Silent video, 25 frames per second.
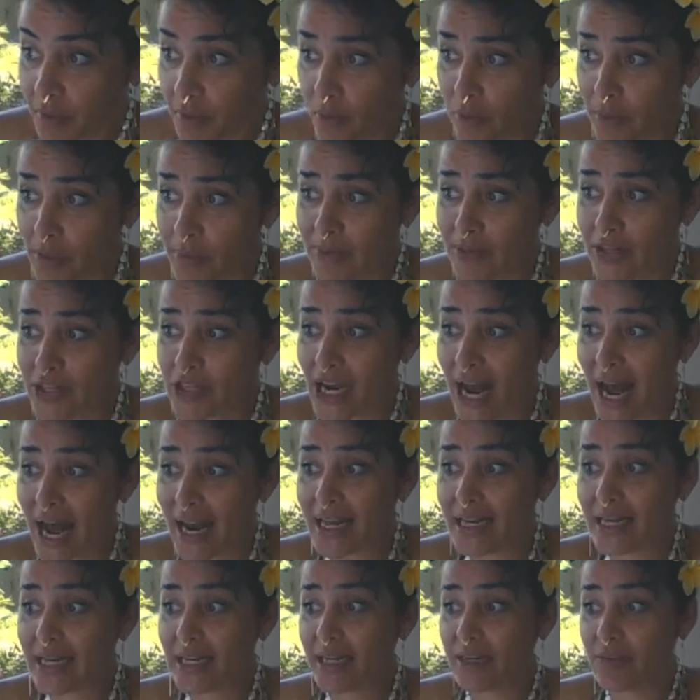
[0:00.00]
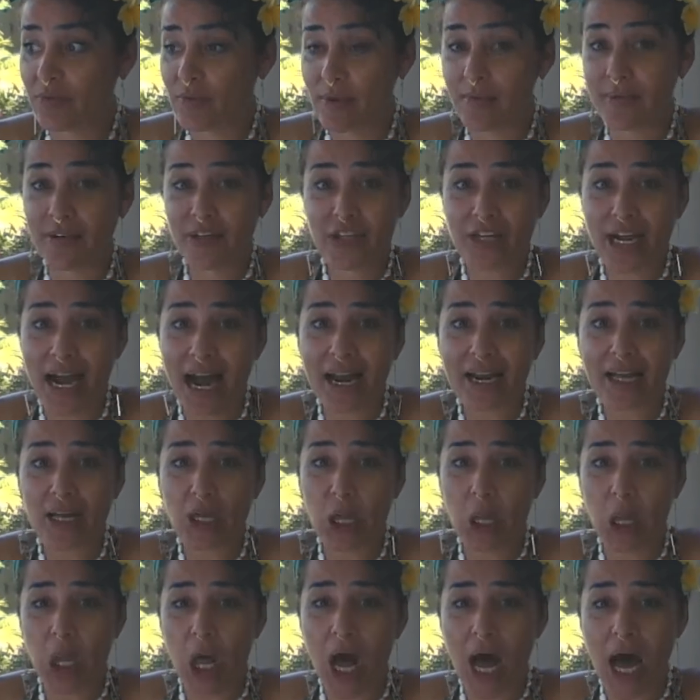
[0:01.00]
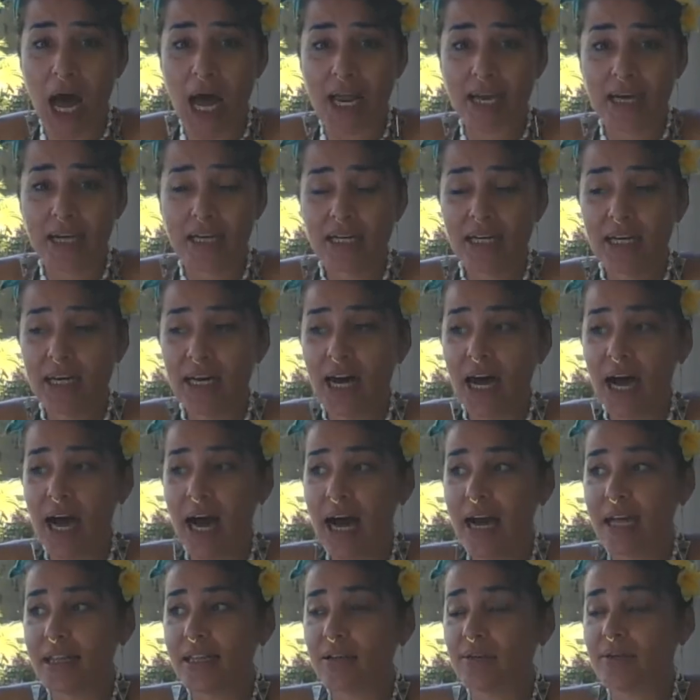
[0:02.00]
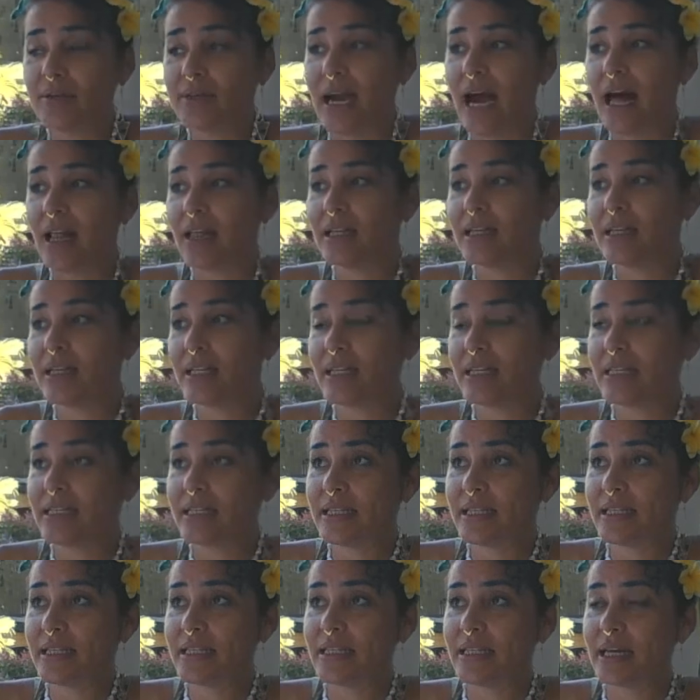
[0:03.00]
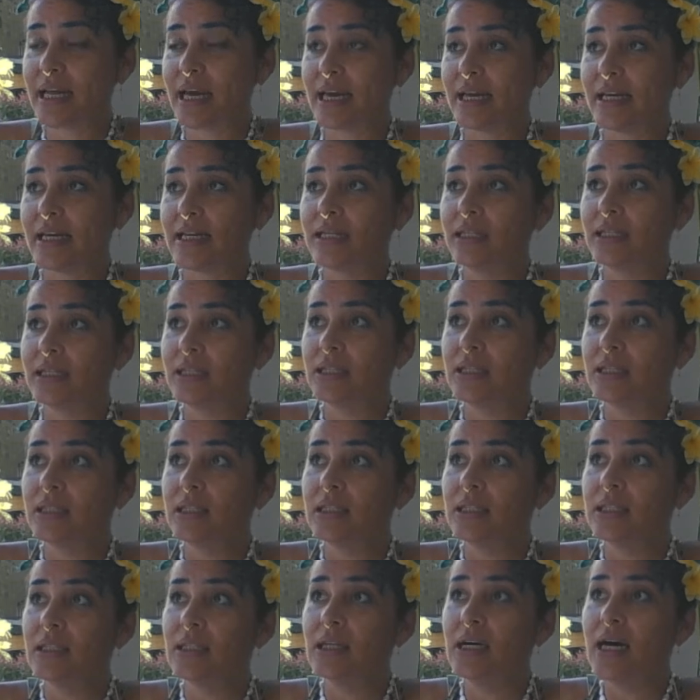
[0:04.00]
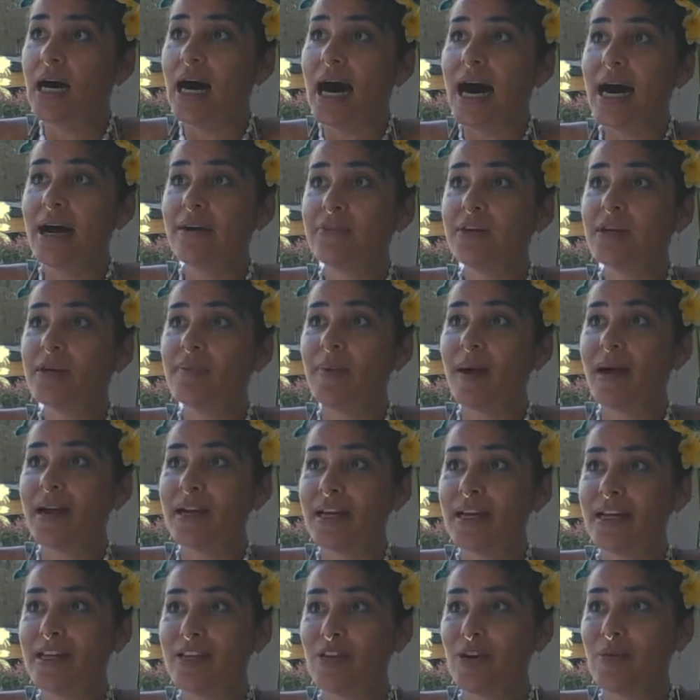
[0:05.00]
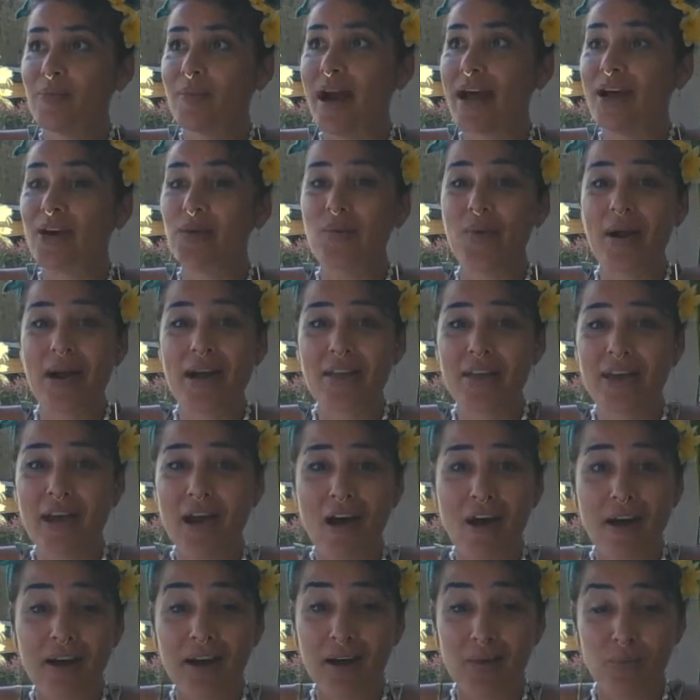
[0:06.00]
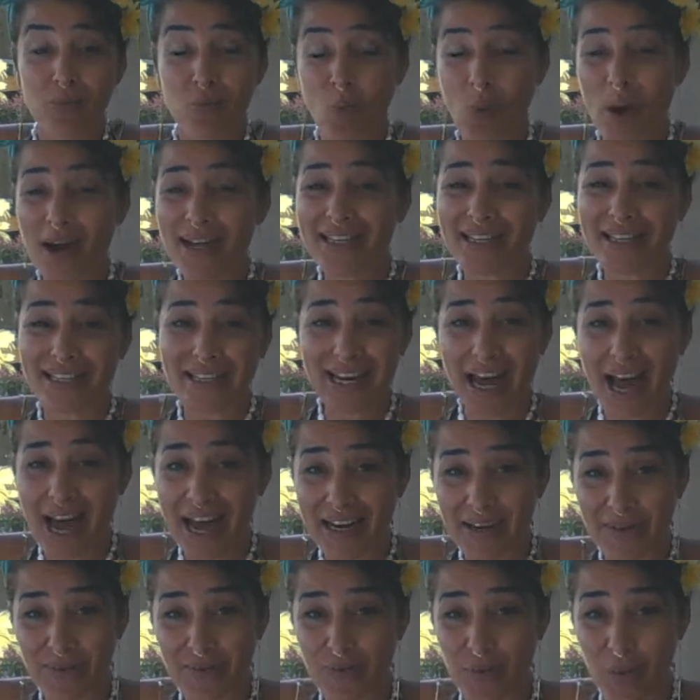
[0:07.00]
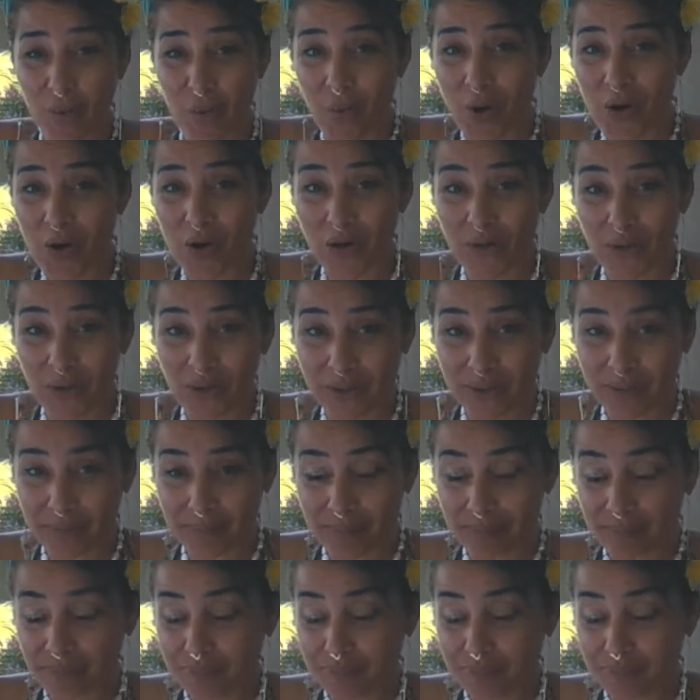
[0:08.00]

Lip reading: we've been chatting a lot. And the reality is it's like everybody, no matter where they are on what side of the world,